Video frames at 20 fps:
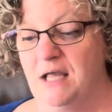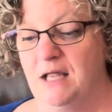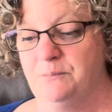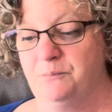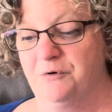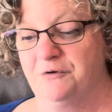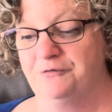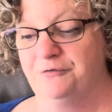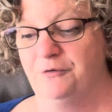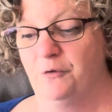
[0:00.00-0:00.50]
and
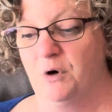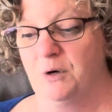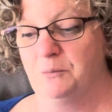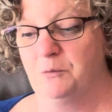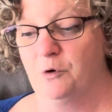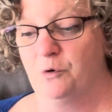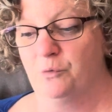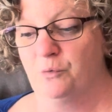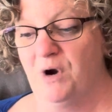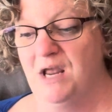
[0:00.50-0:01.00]
perform
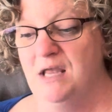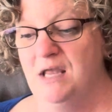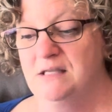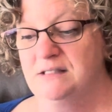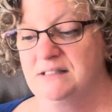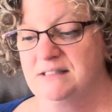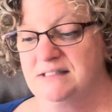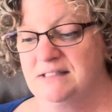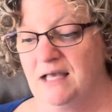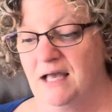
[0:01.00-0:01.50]

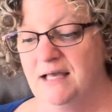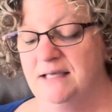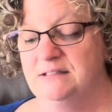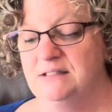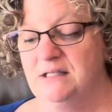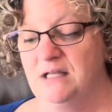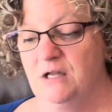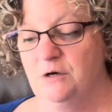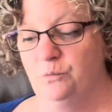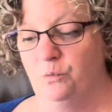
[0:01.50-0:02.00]
great
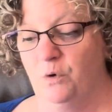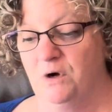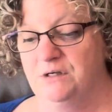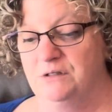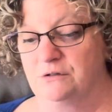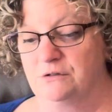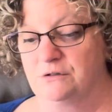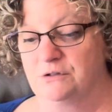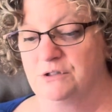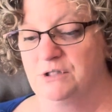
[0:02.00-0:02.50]
signs and
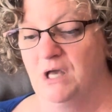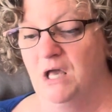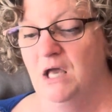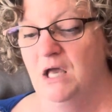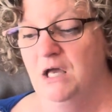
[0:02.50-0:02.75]
wonders,